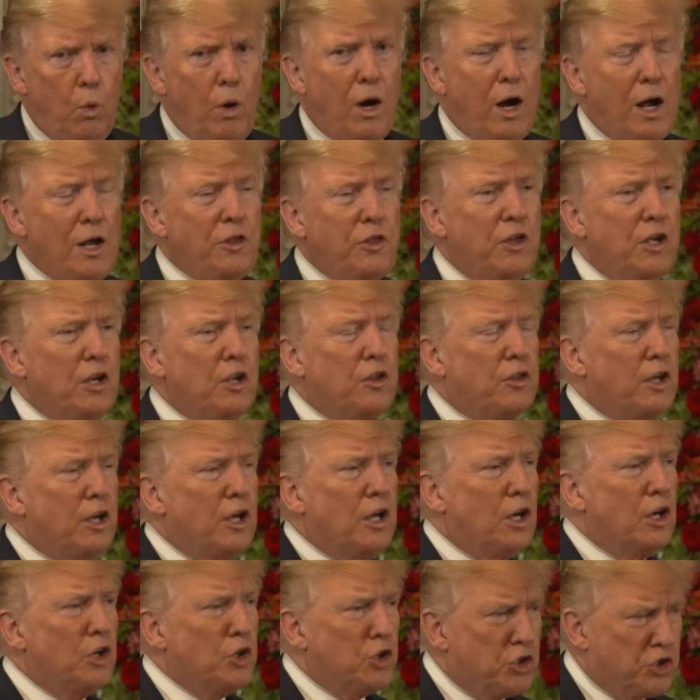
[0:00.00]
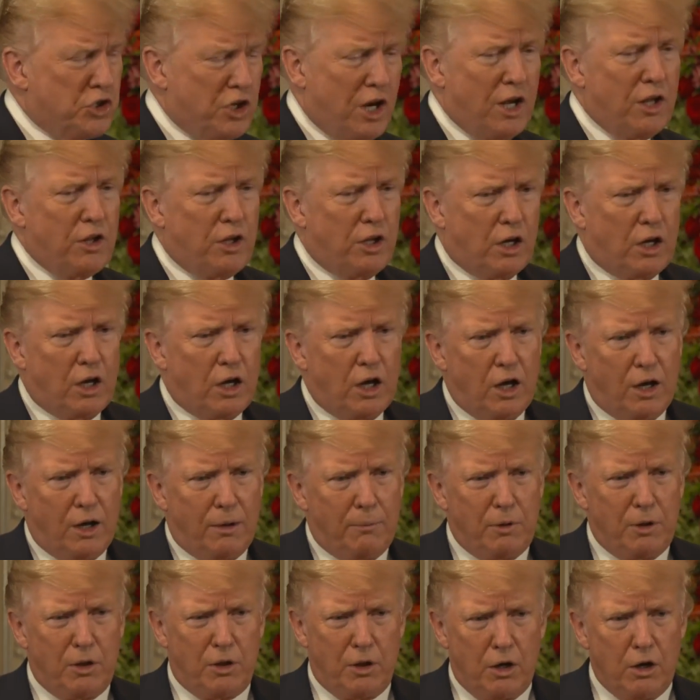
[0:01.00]
Well, I think they understand the
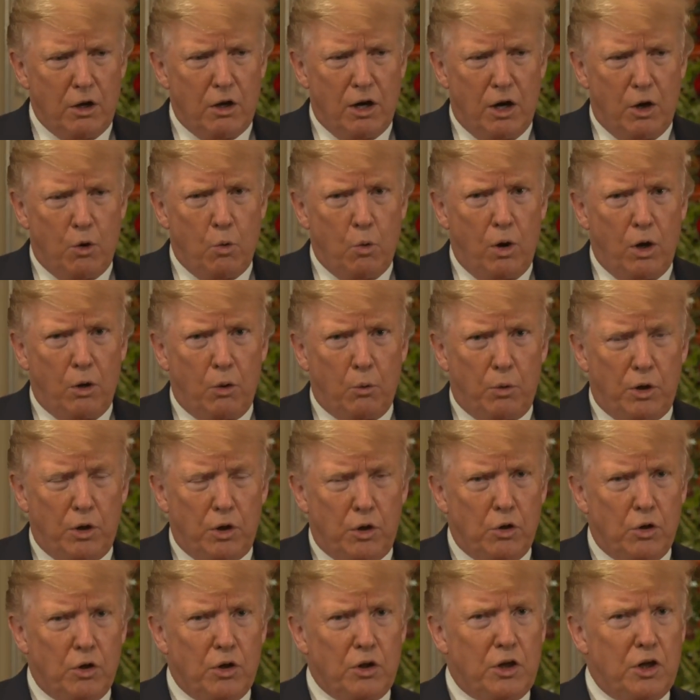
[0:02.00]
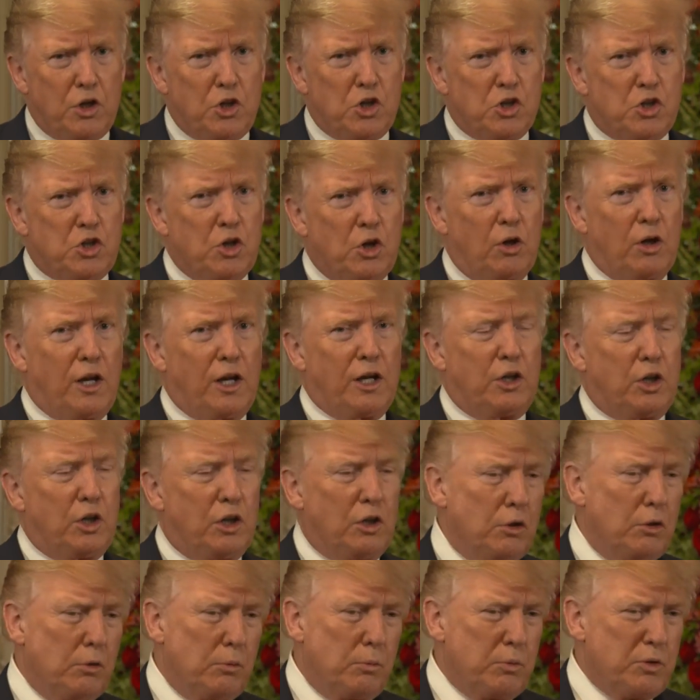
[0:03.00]
economy. They know how well we're doing. They just don't like
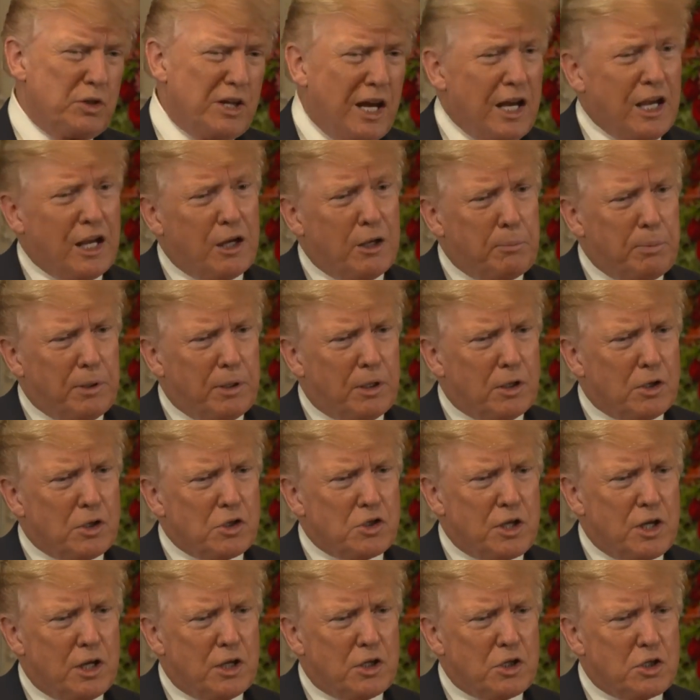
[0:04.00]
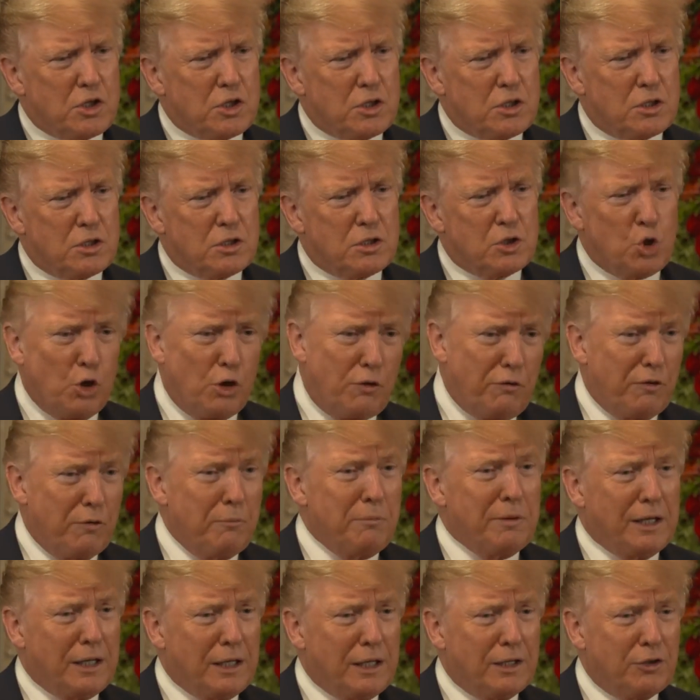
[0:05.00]
to say it because that's good for
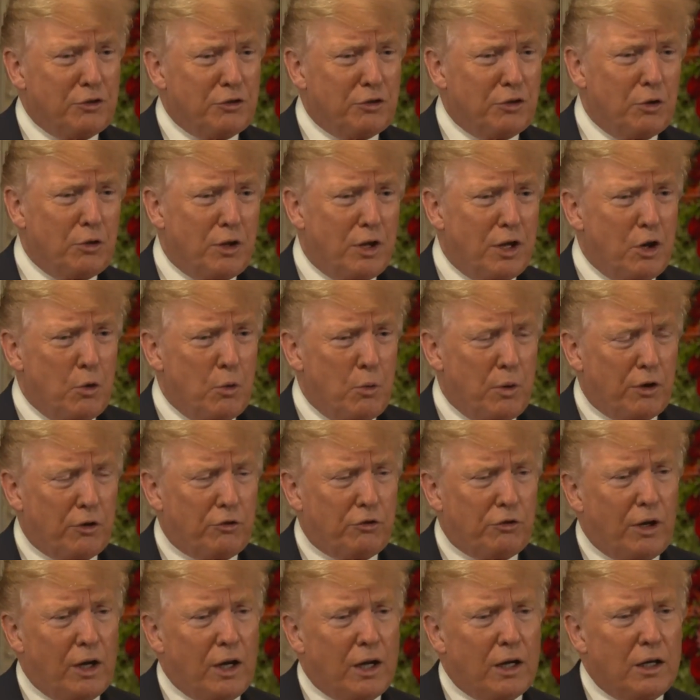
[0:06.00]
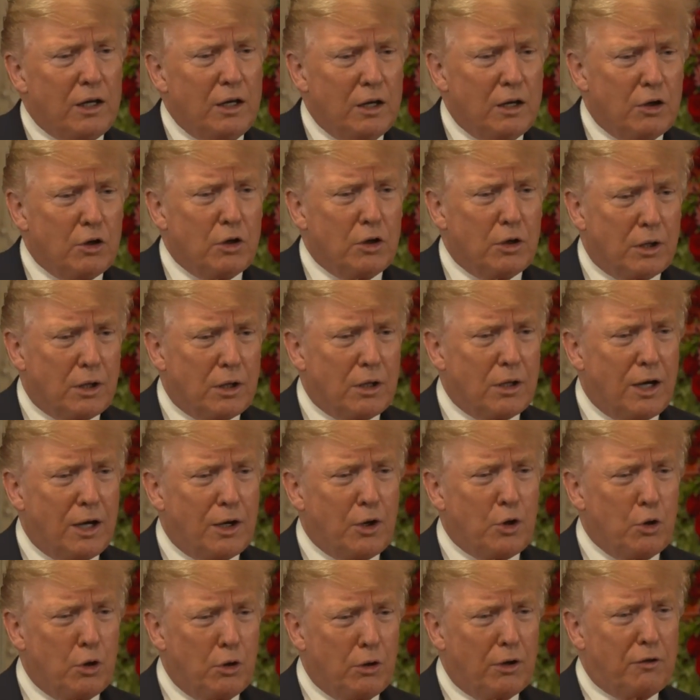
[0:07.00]
me. So they don't want to say it. You know, look, I
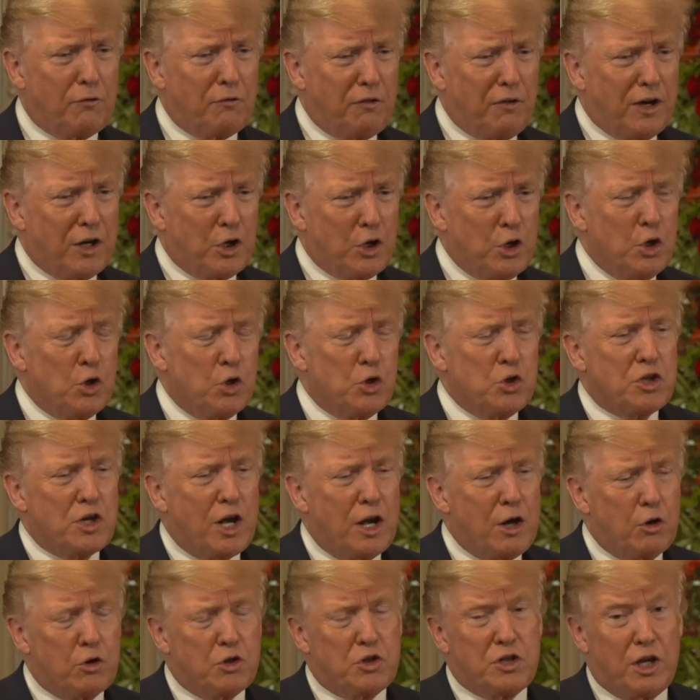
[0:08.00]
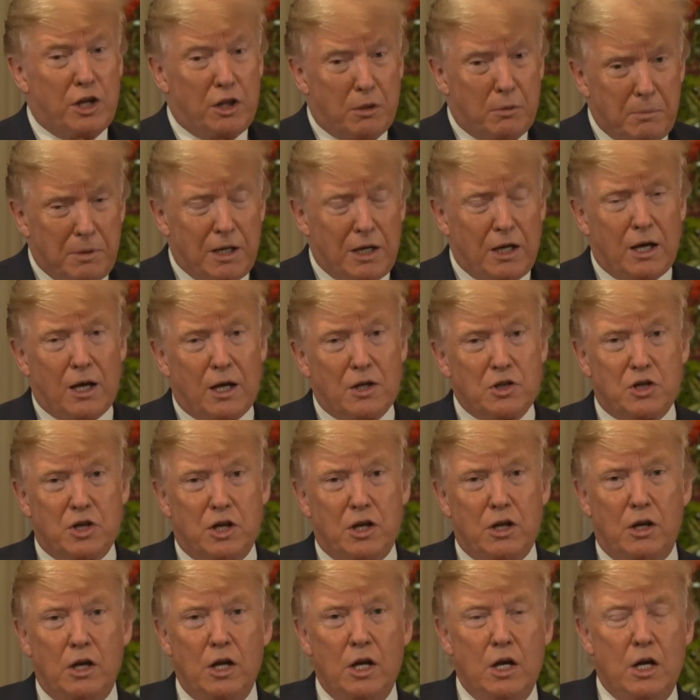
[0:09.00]
call it fake news. I don't say the media. I
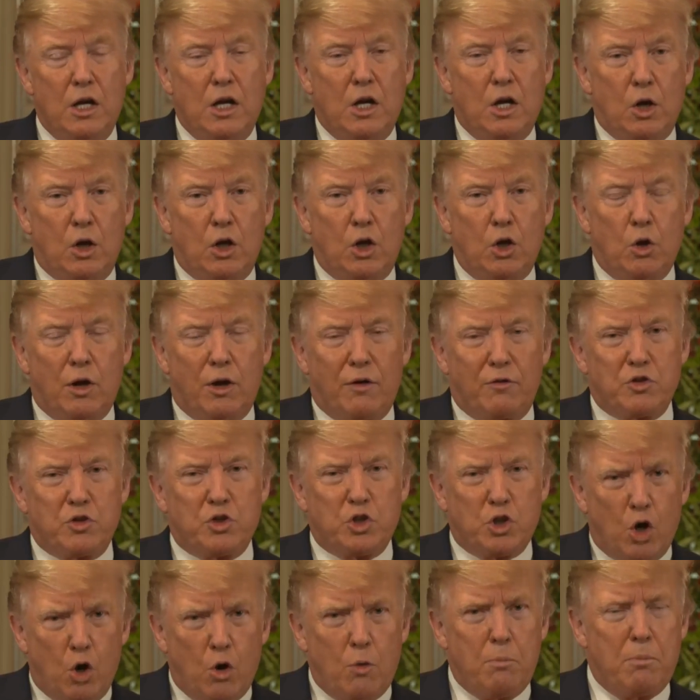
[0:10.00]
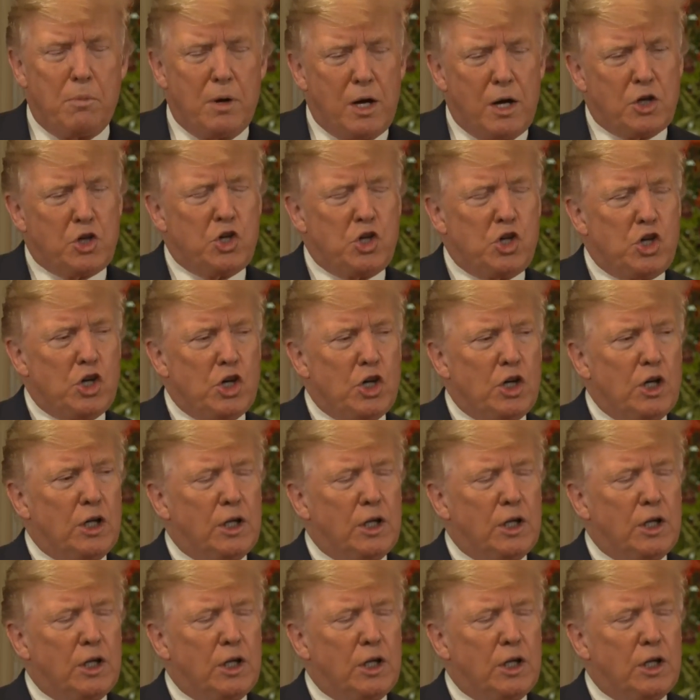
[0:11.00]
say you have so much